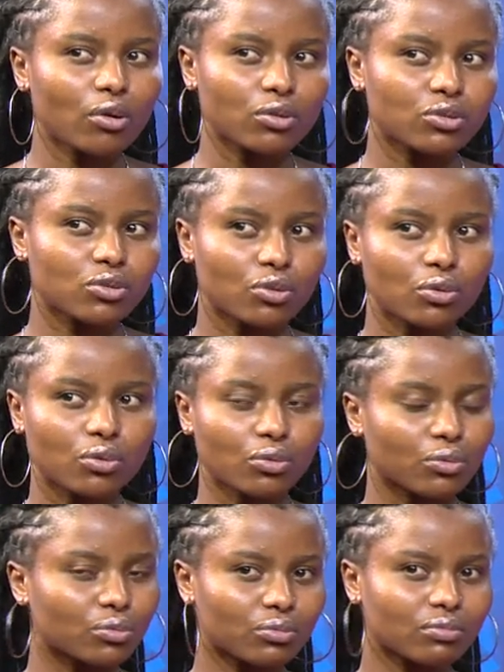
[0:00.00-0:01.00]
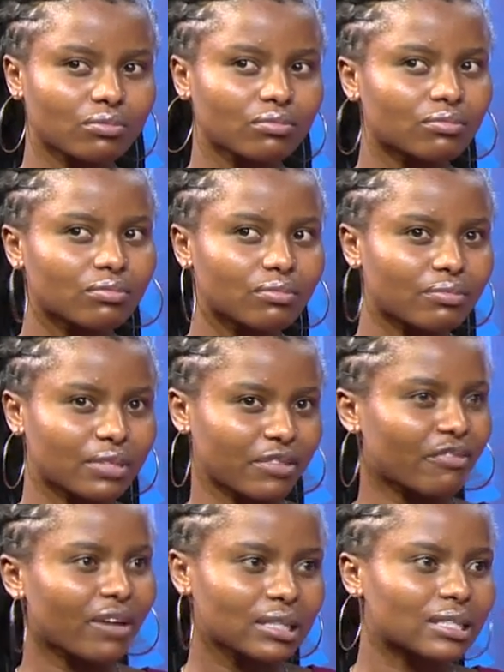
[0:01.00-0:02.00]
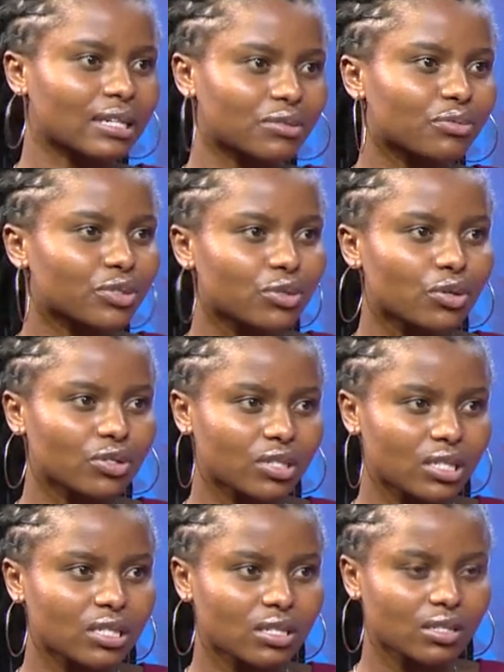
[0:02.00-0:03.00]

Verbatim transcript: also the fact that we don't